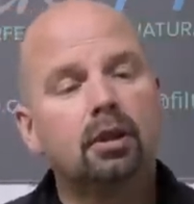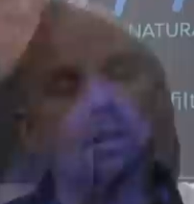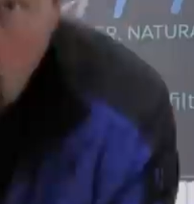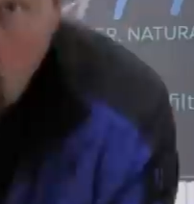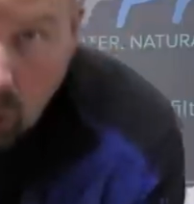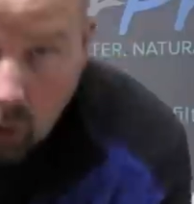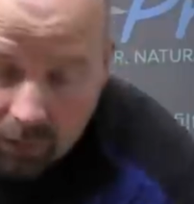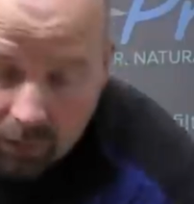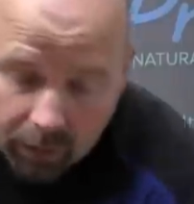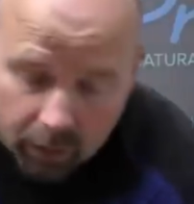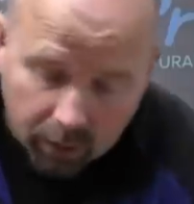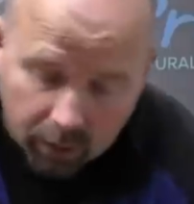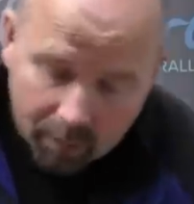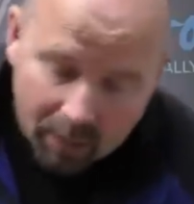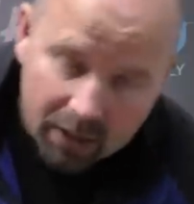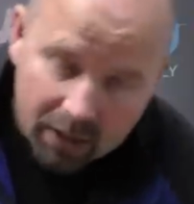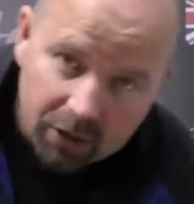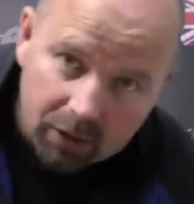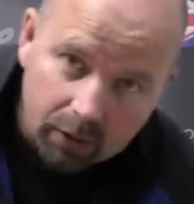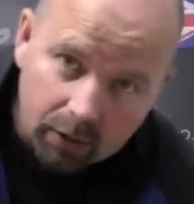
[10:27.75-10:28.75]
Oh, I forgot to
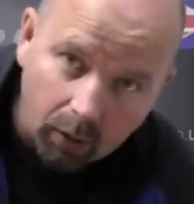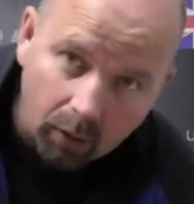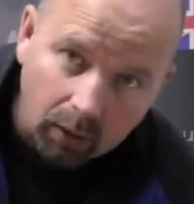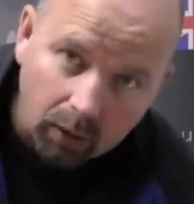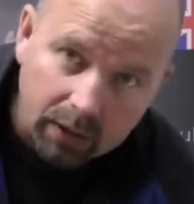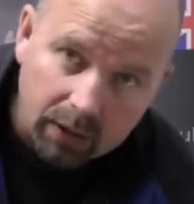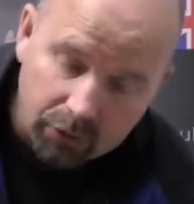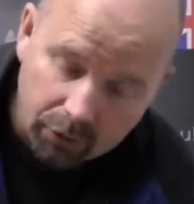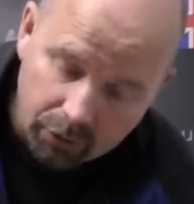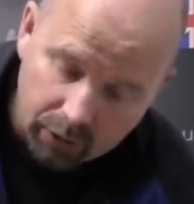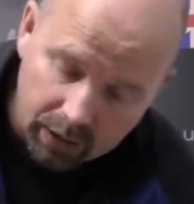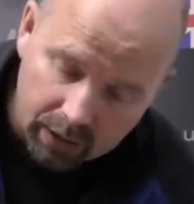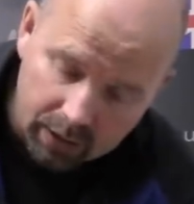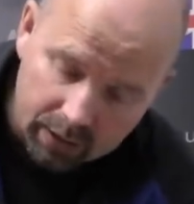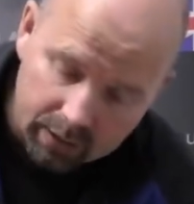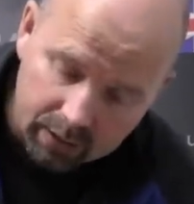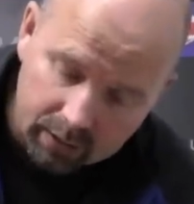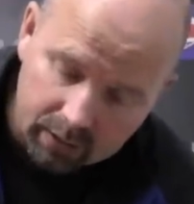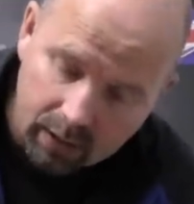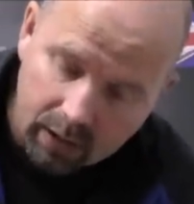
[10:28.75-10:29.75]
mention, all these
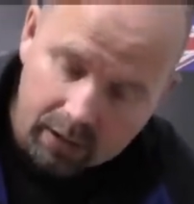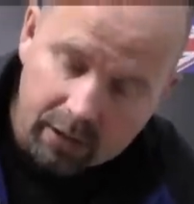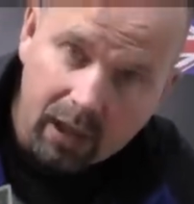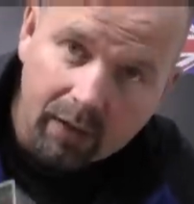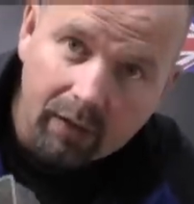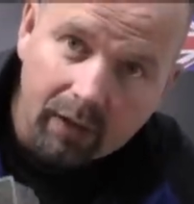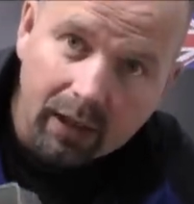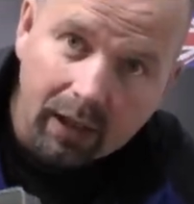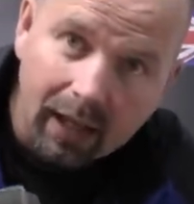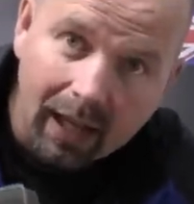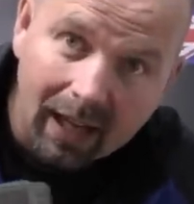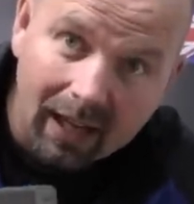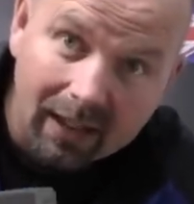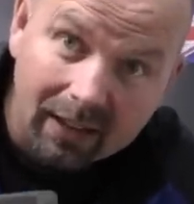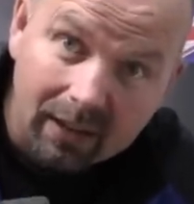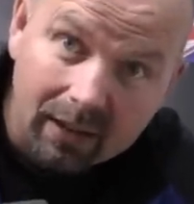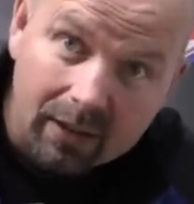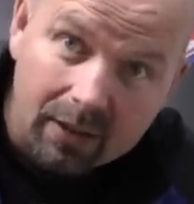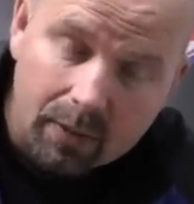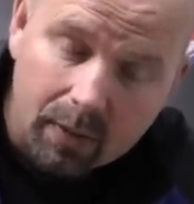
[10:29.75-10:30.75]
trays actually have a little
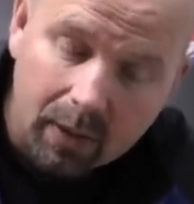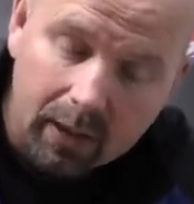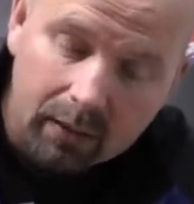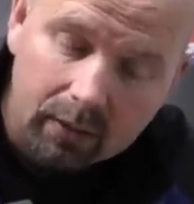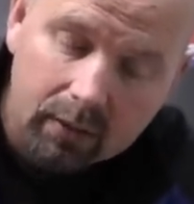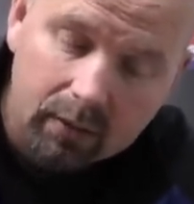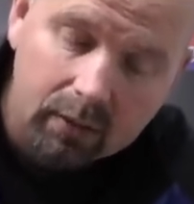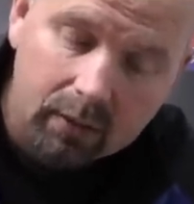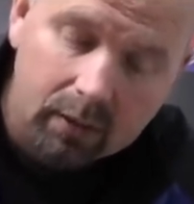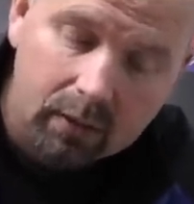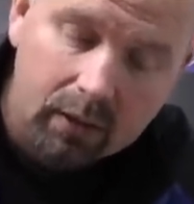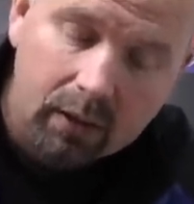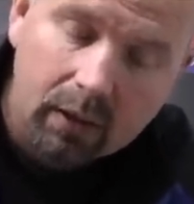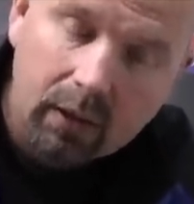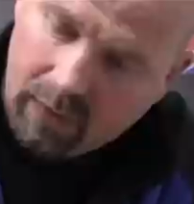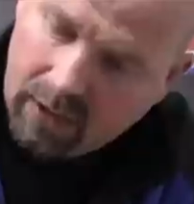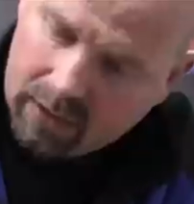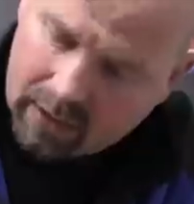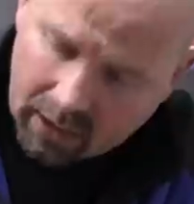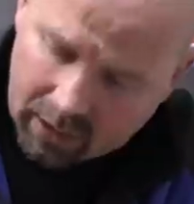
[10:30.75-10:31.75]
handle as well.
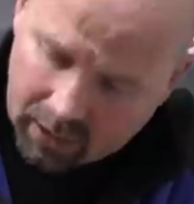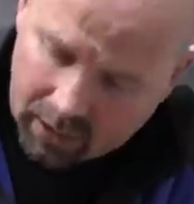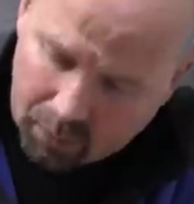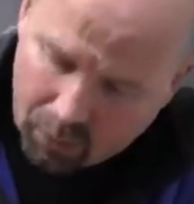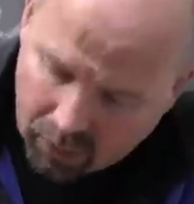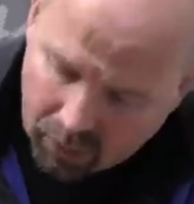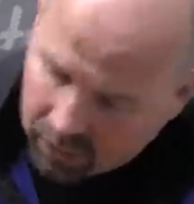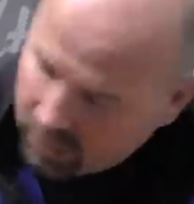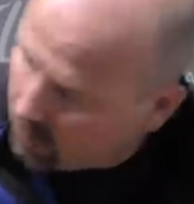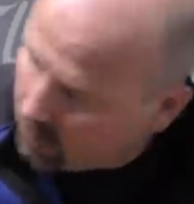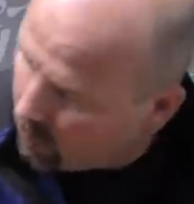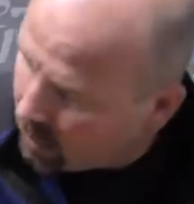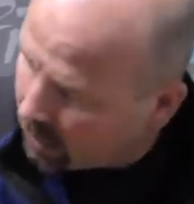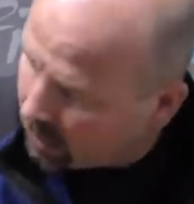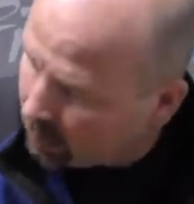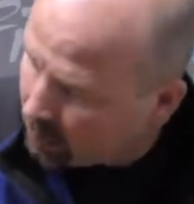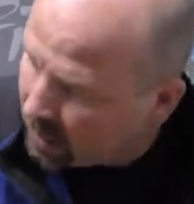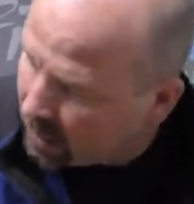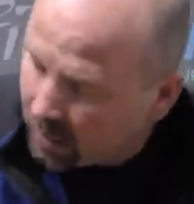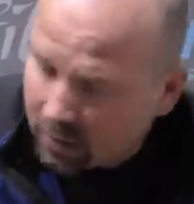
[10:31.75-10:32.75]
It's actually pretty
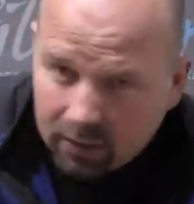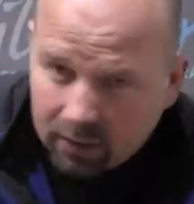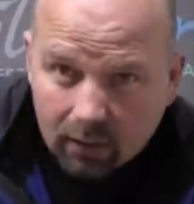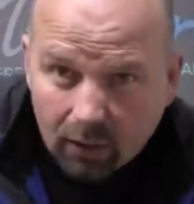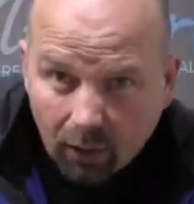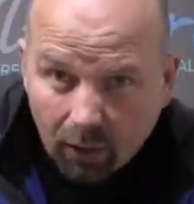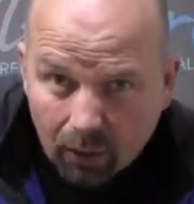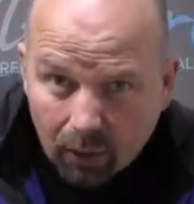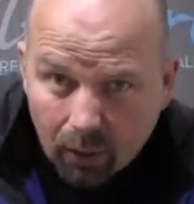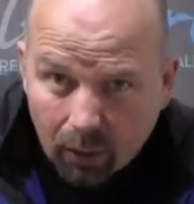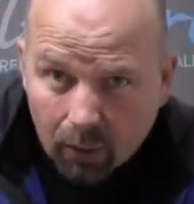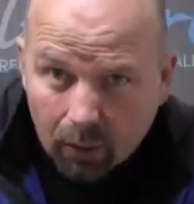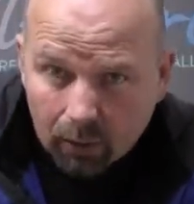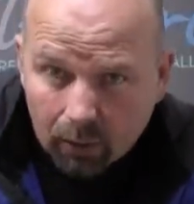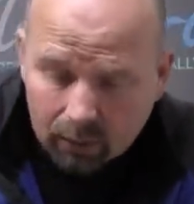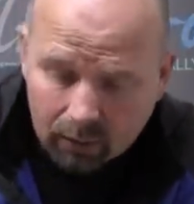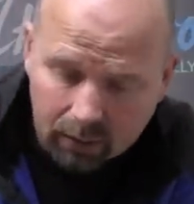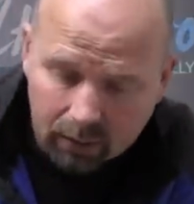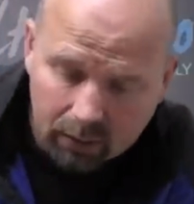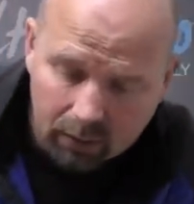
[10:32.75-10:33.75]
well made on the
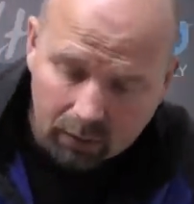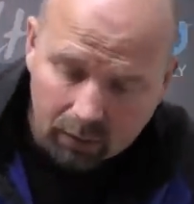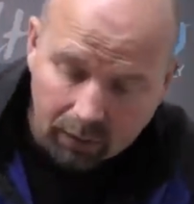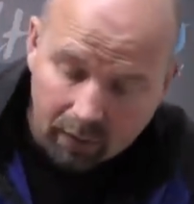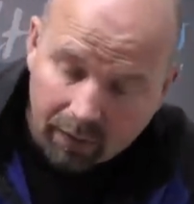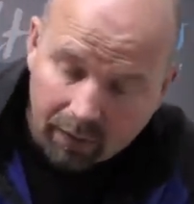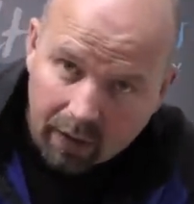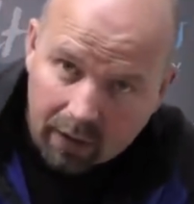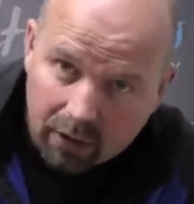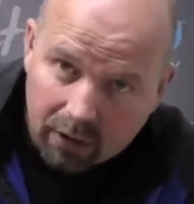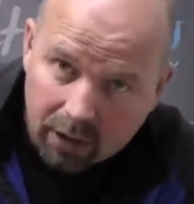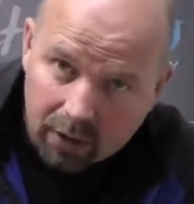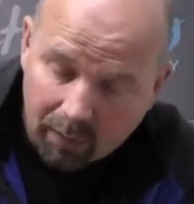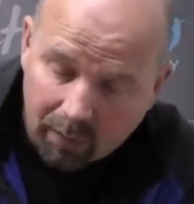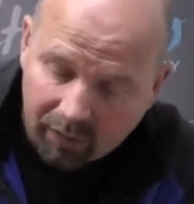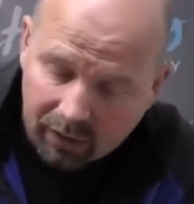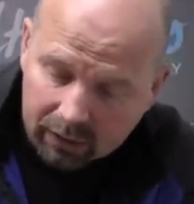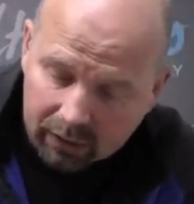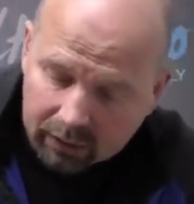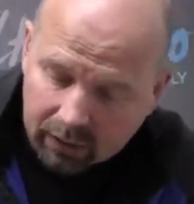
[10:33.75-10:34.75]
whole. You know, for a very cheap
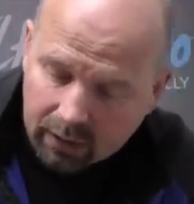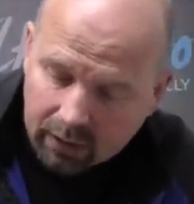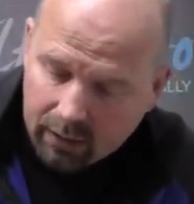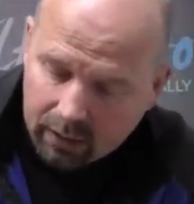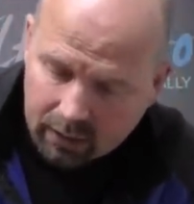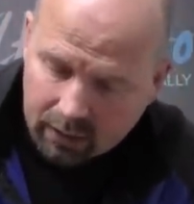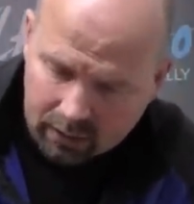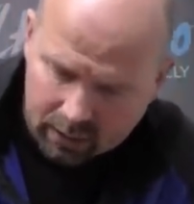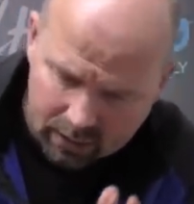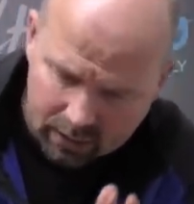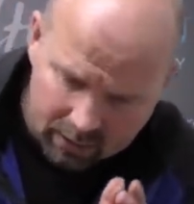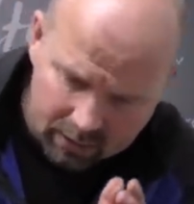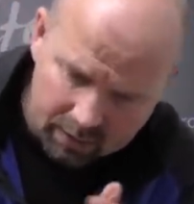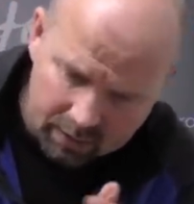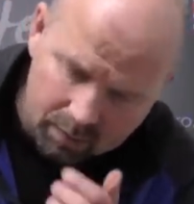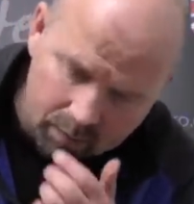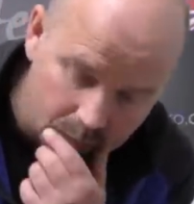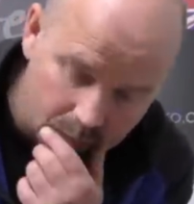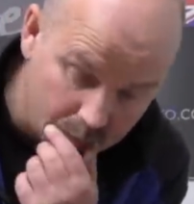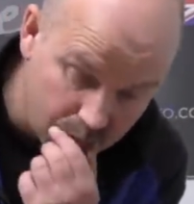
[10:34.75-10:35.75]
filter, it
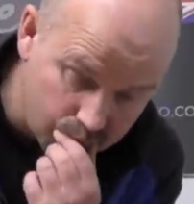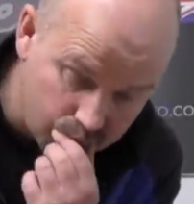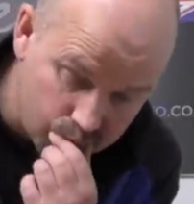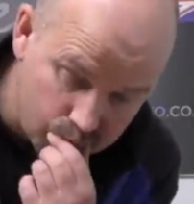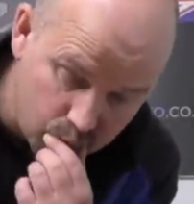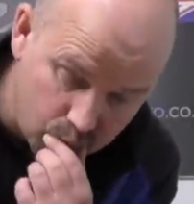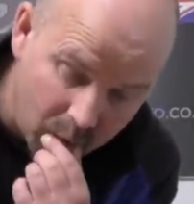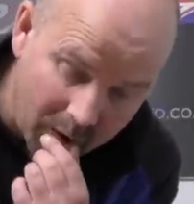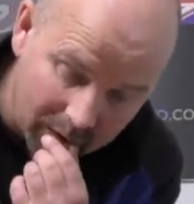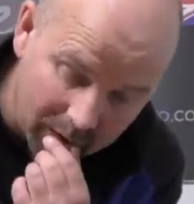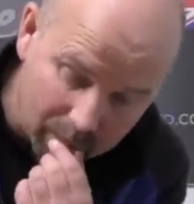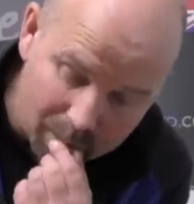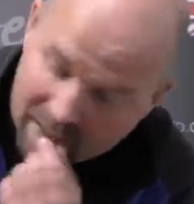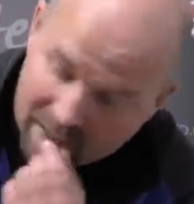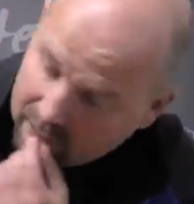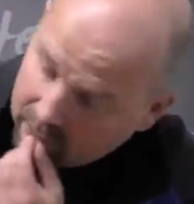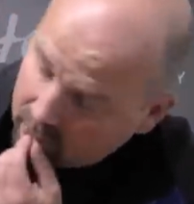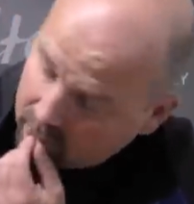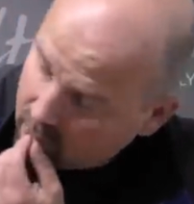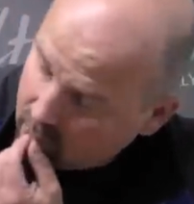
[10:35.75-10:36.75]
is well
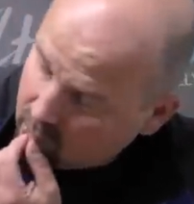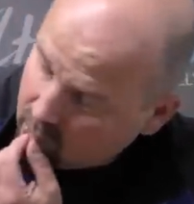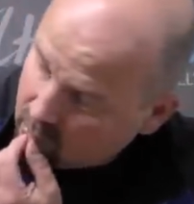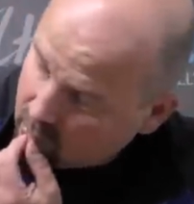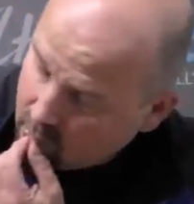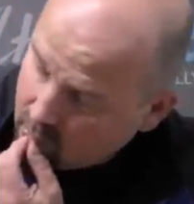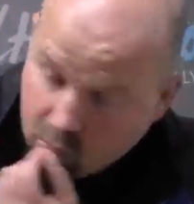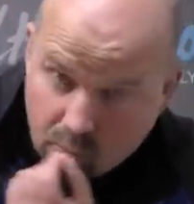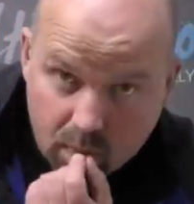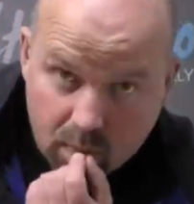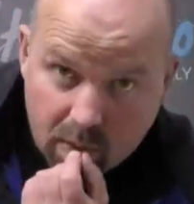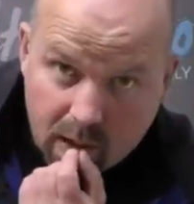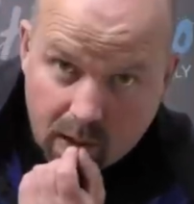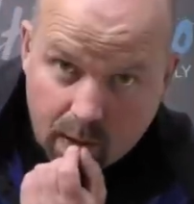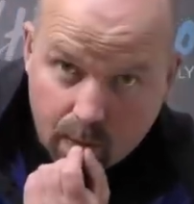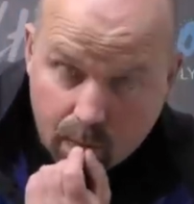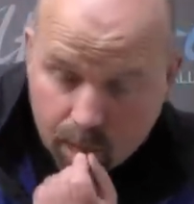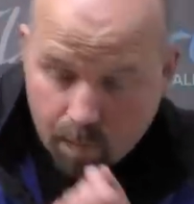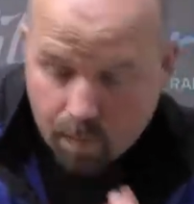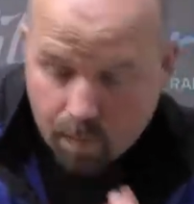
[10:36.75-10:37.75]
made. Yeah.